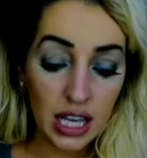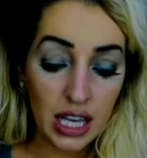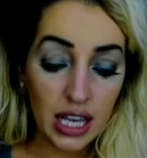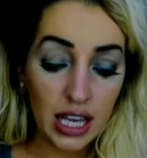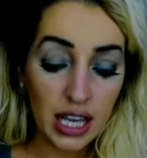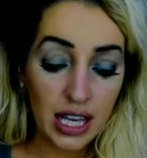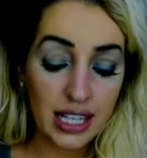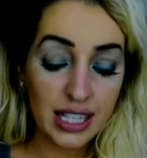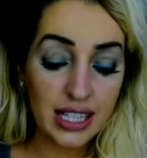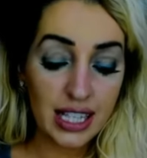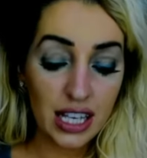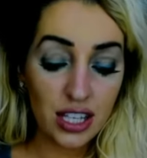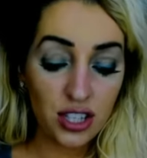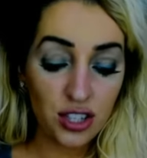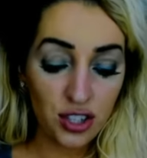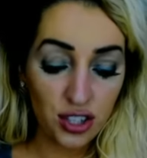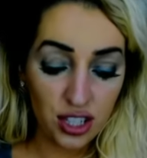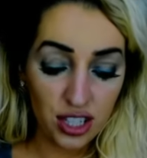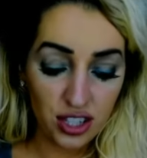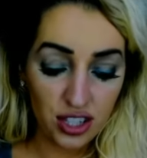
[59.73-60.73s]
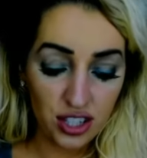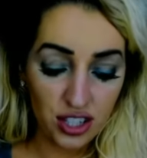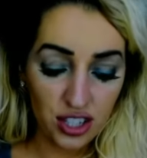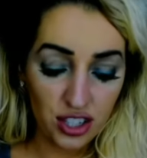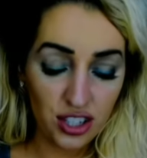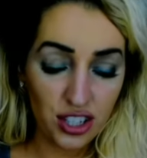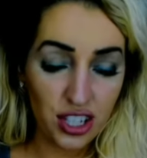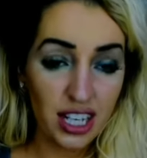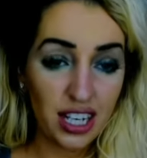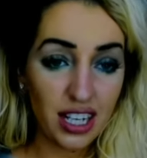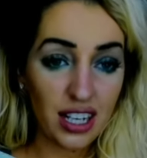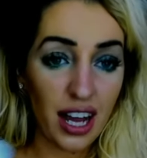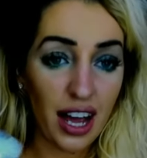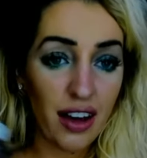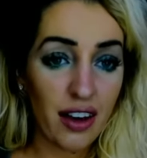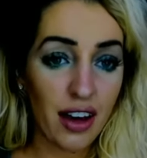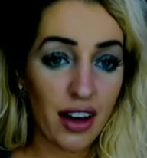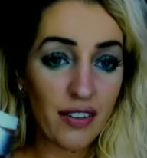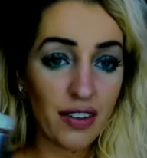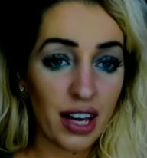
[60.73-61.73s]
It says you can stir it. I
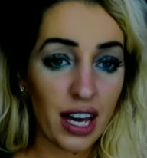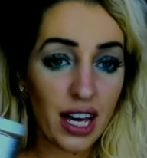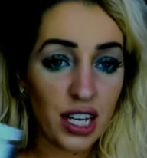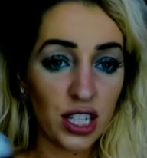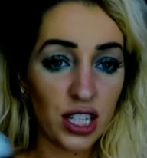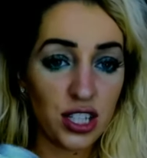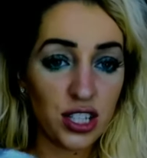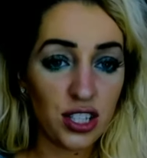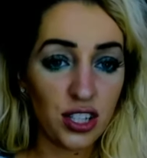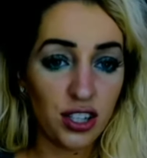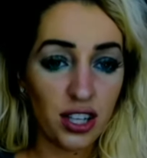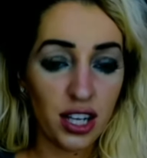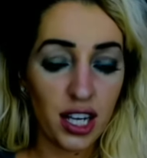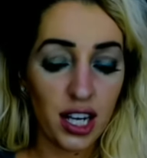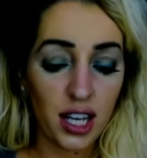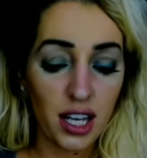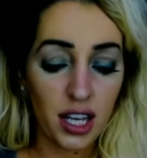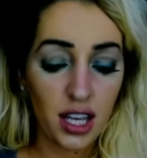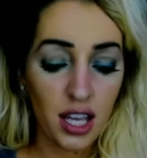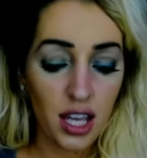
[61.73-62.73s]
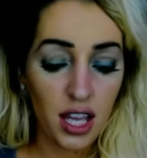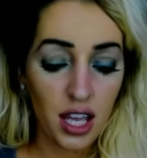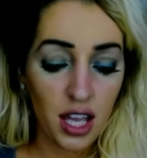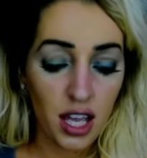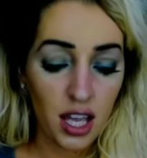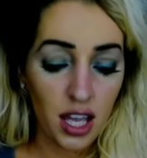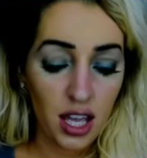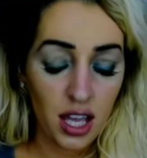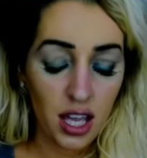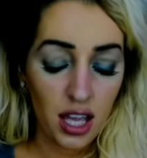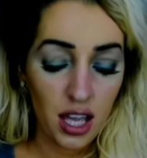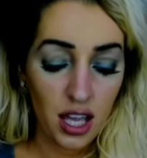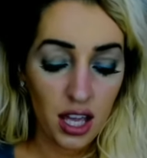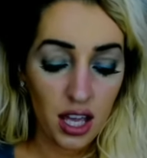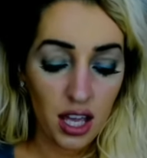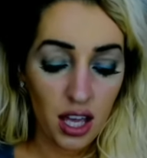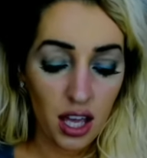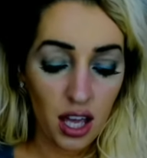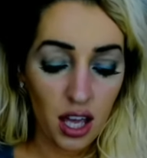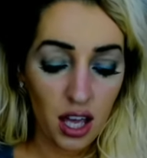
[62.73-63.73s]
haven't had to stir
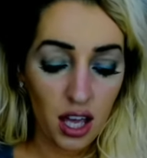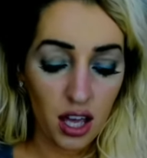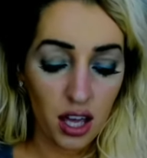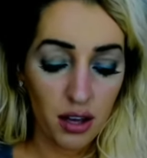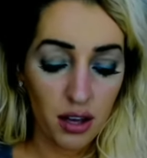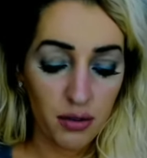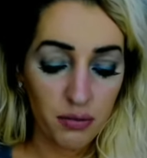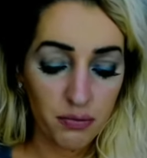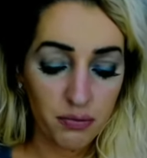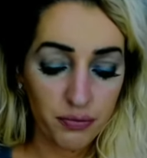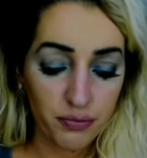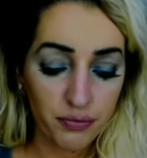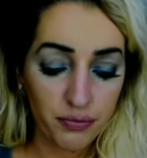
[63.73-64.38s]
it.